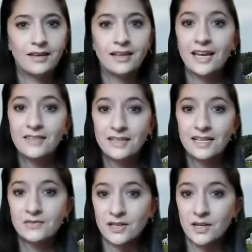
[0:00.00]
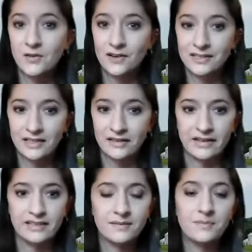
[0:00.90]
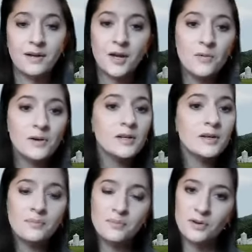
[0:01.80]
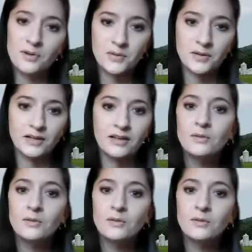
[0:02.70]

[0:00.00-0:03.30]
In the next video of our series, my coworker, Brooke Dewar,